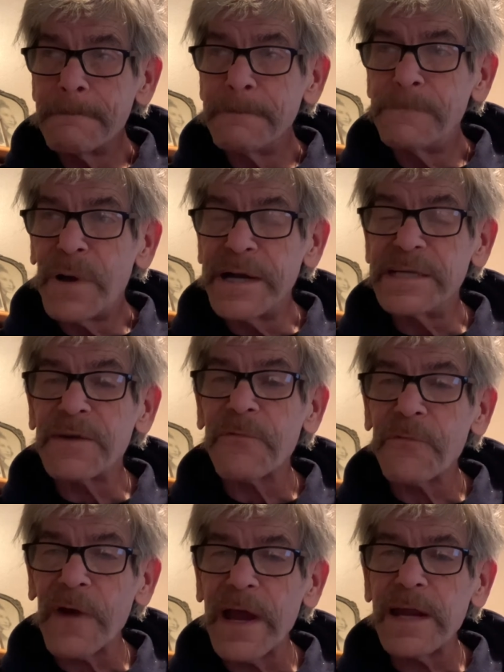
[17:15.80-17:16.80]
But he's
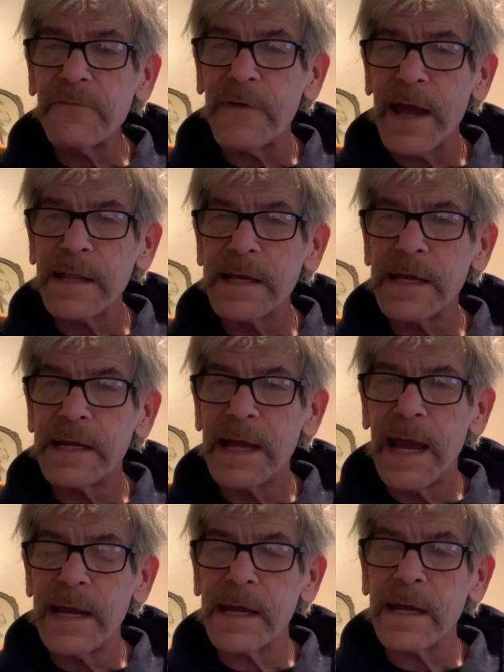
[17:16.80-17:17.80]
afraid of
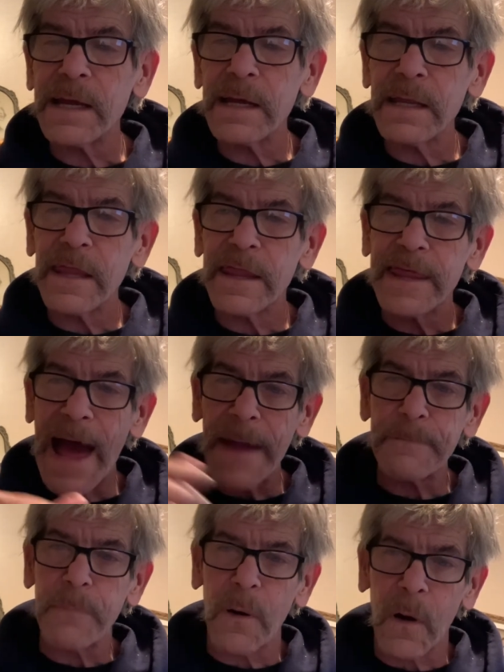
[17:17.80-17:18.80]
alienating
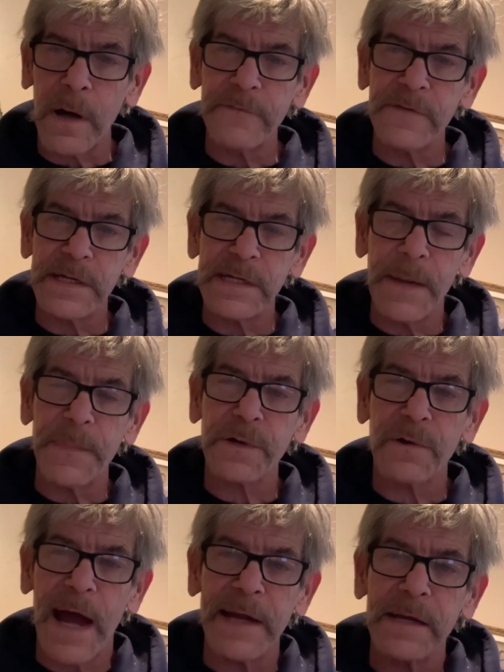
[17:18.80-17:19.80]
that part of the
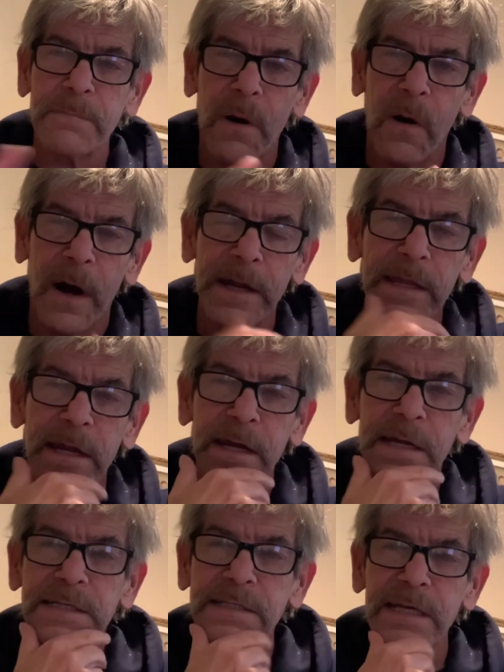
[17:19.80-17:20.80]
Democratic Party that
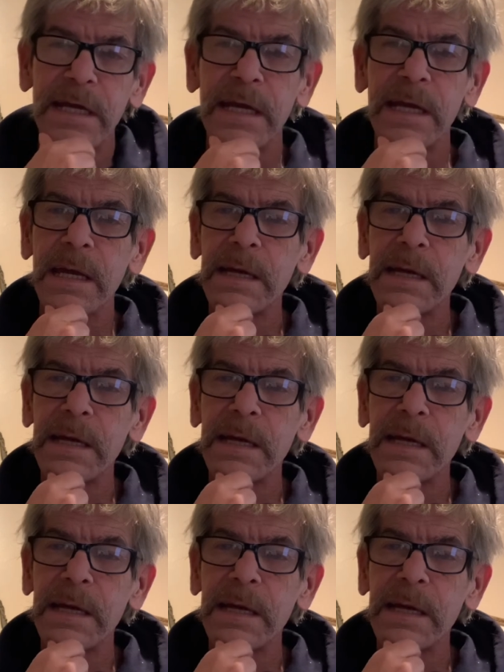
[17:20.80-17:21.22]
is the